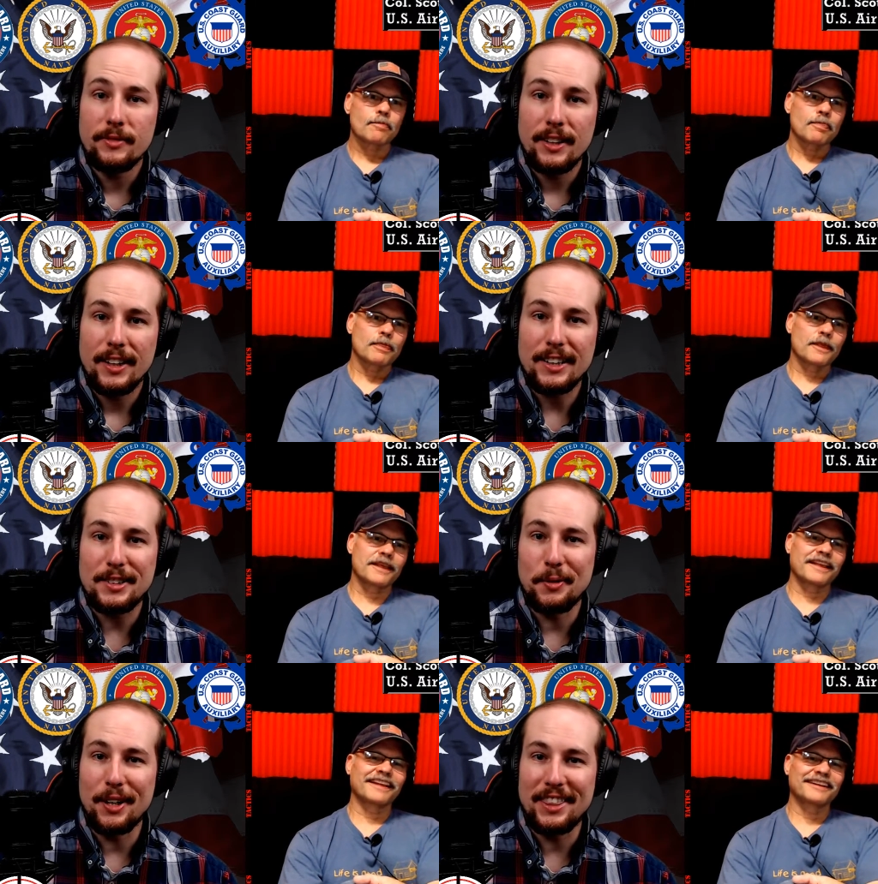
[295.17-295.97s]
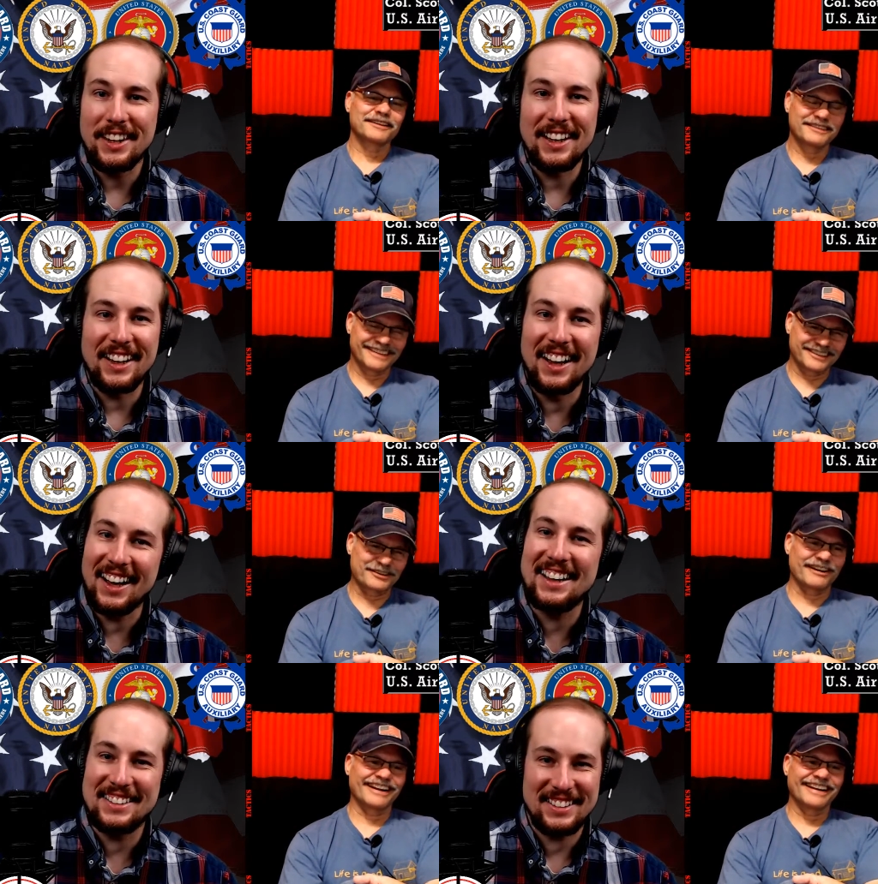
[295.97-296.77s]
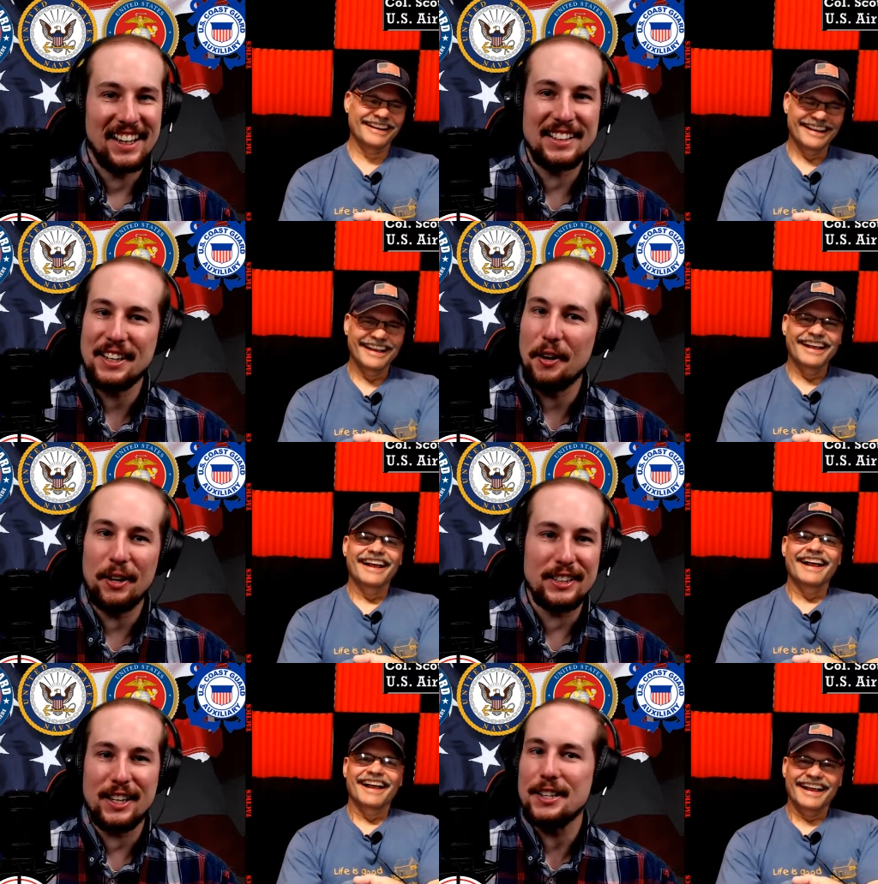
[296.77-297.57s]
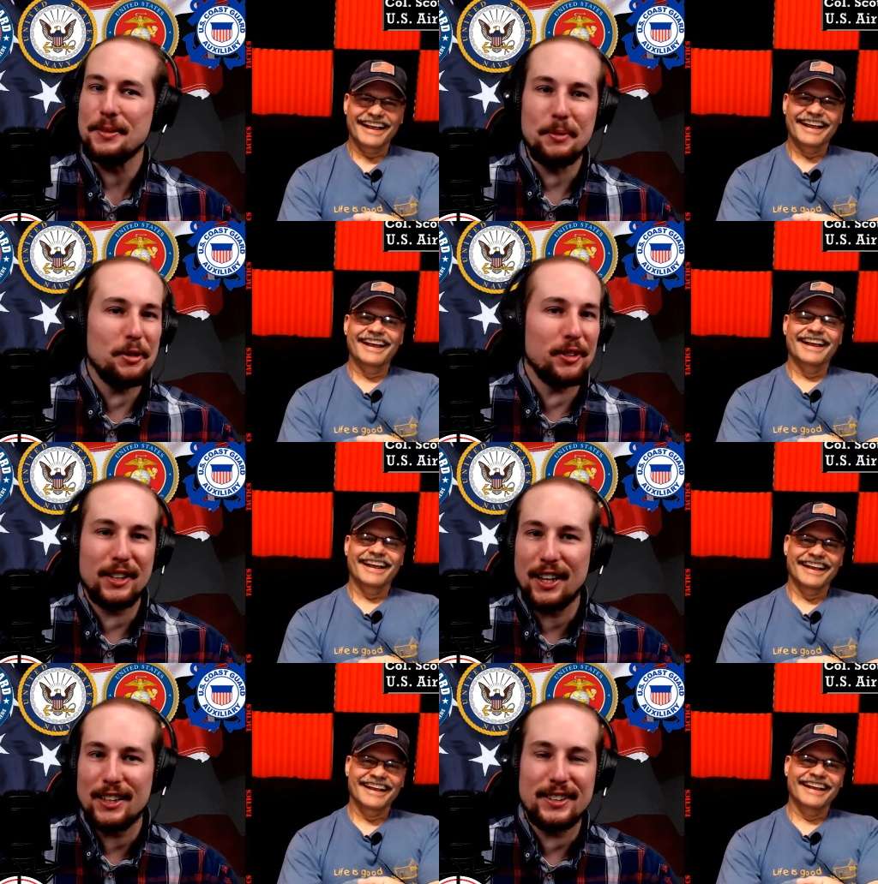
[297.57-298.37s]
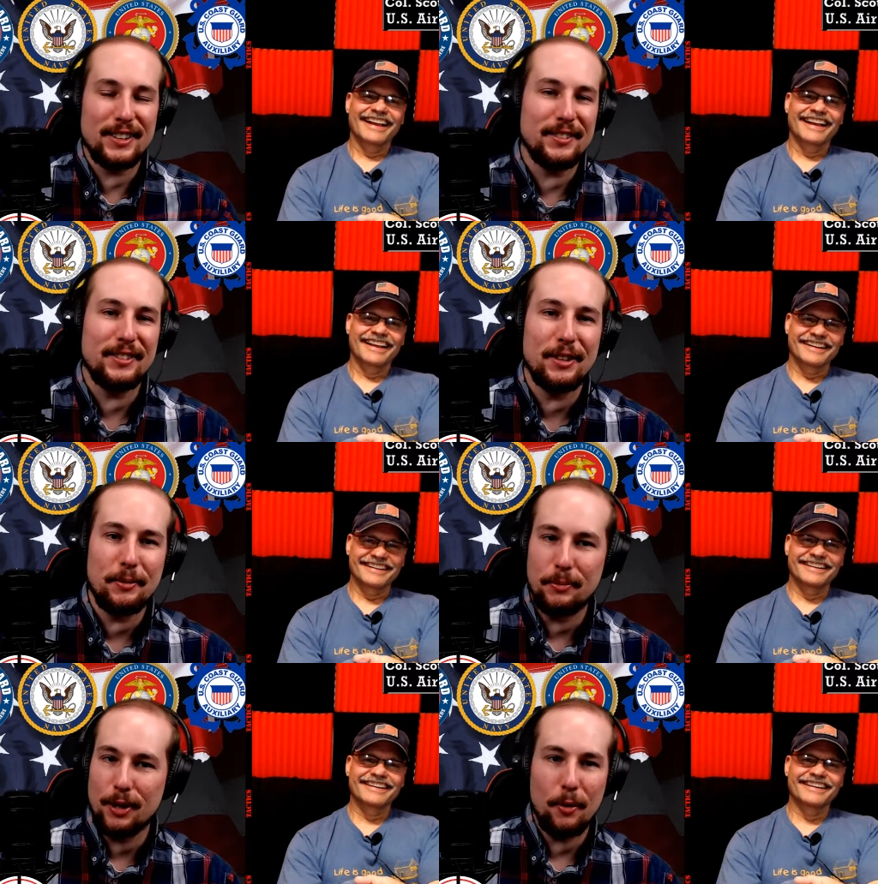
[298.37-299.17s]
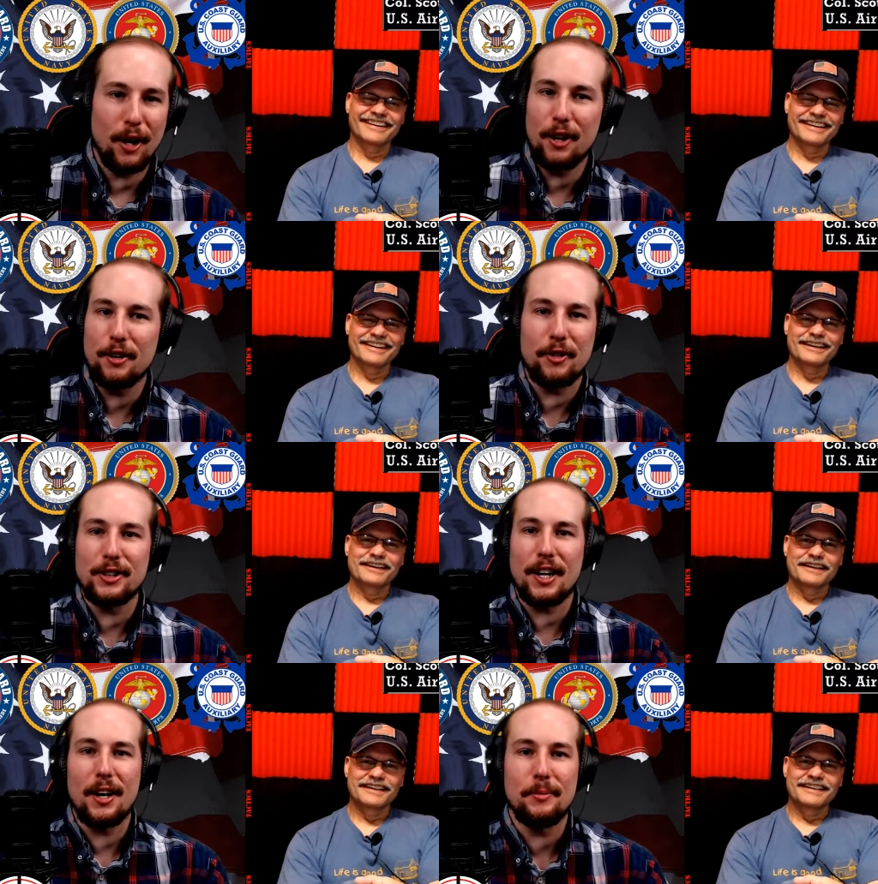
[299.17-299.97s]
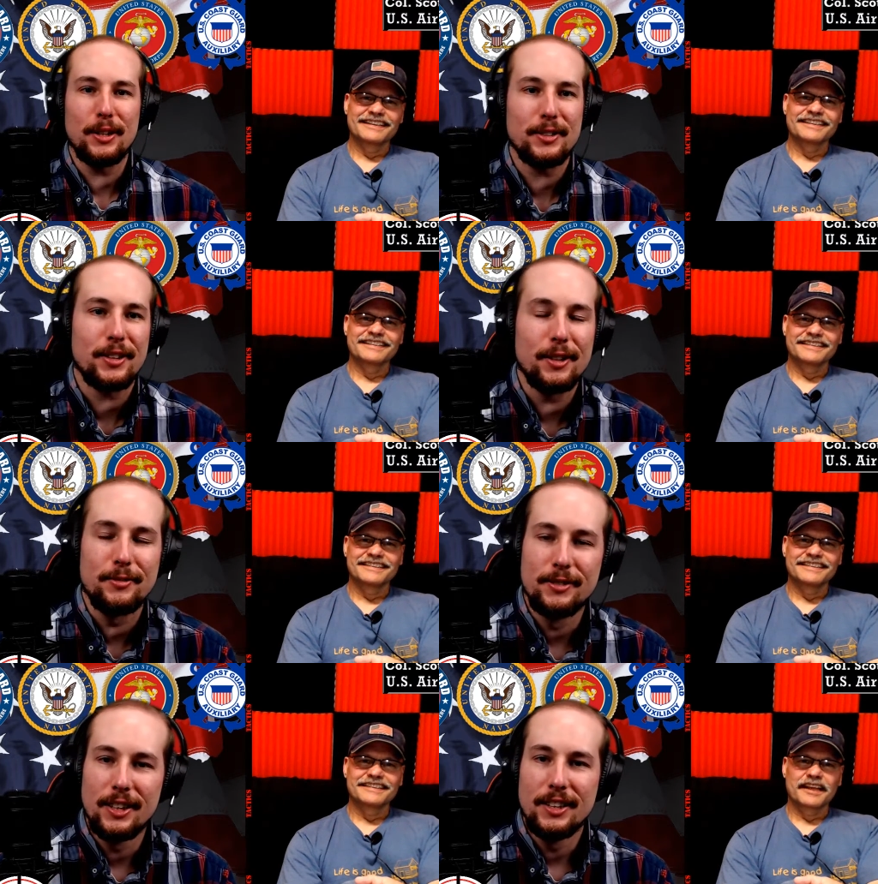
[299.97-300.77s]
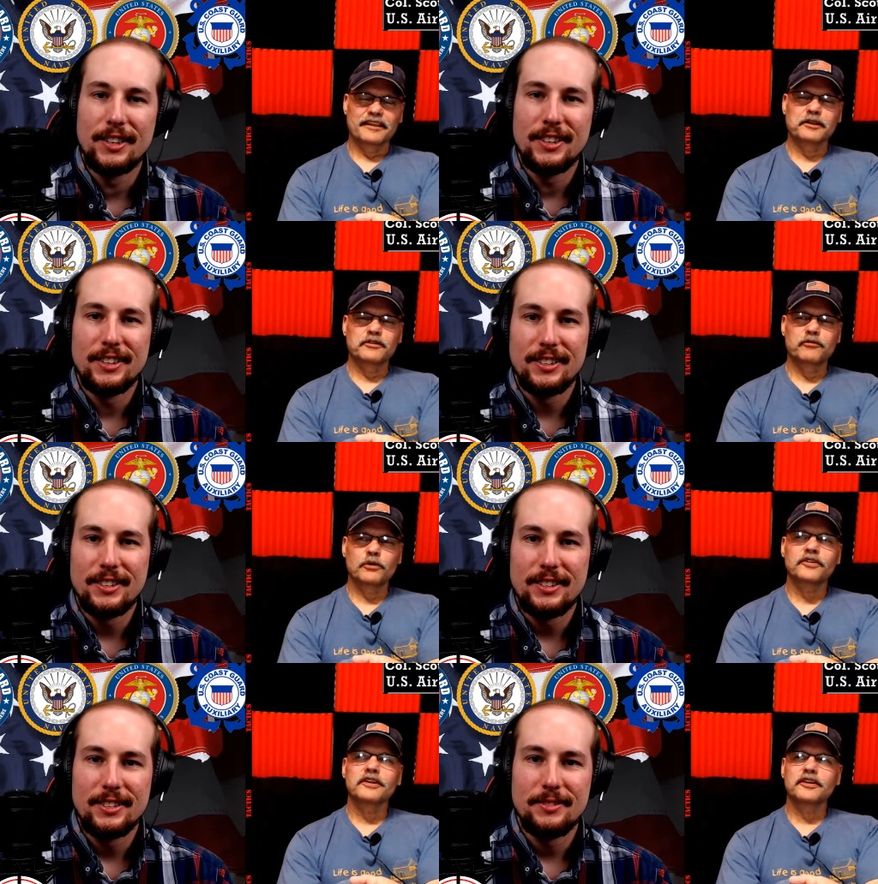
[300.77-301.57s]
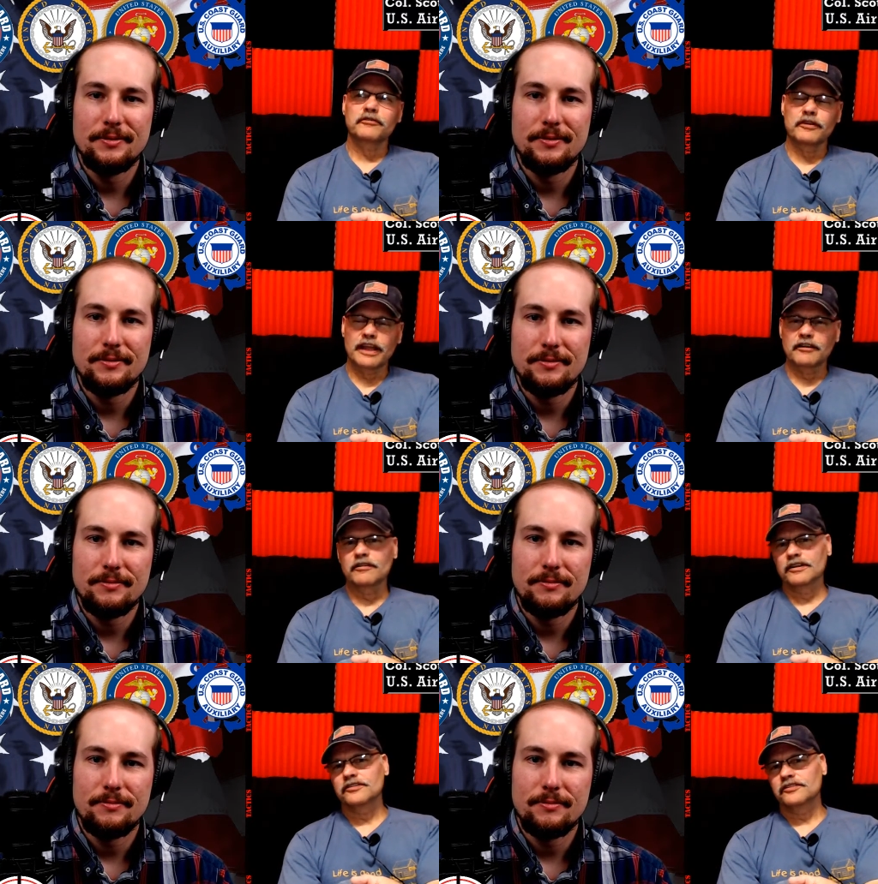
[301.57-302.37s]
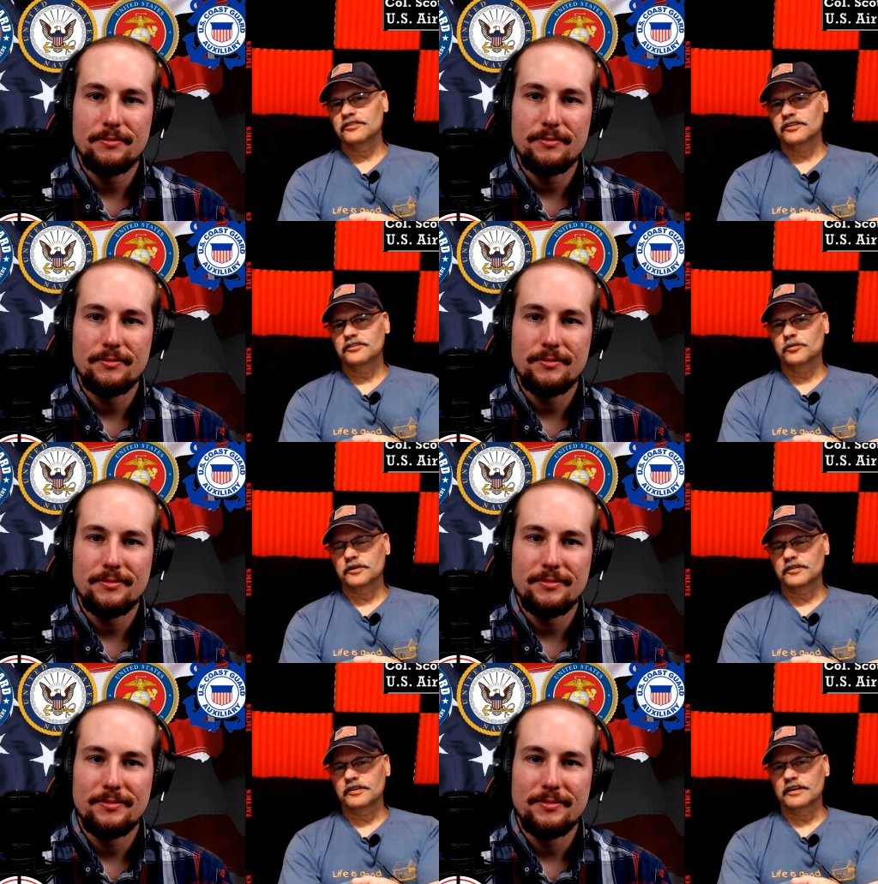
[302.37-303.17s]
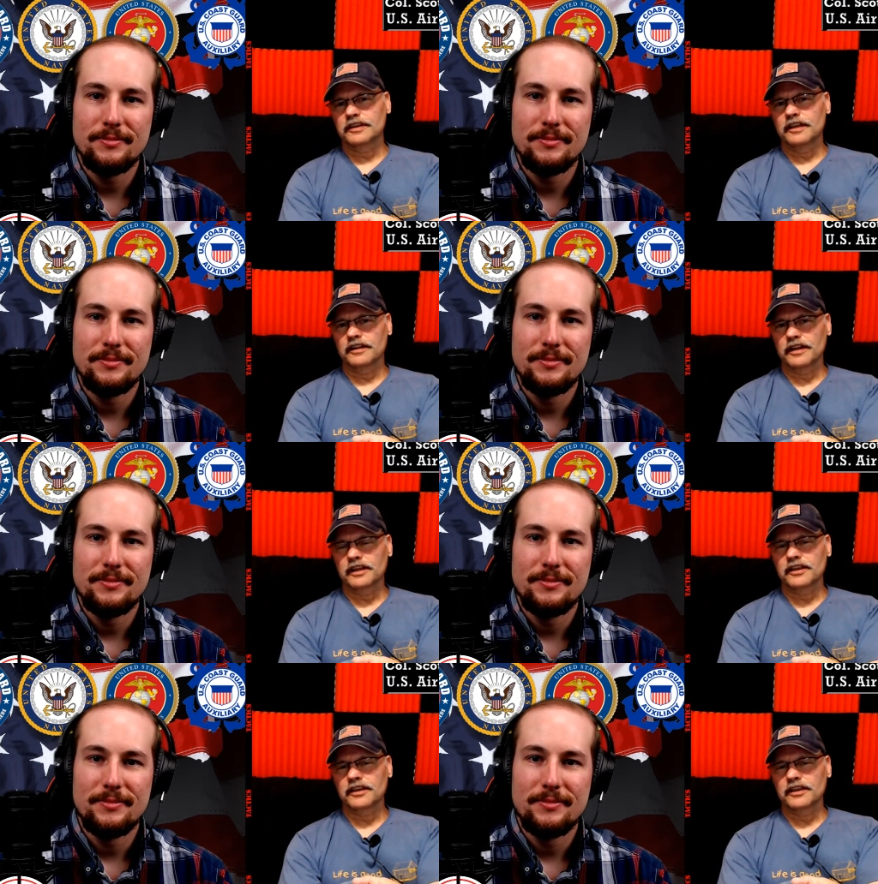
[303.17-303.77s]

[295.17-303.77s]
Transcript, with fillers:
Speaker 1: That's the one thing. That's like right. It's, it's, always lots of moving, lots of uh, yeah. going on different assignments. So
Speaker 2: I think it was 14 different addresses is what uh, Kelly and I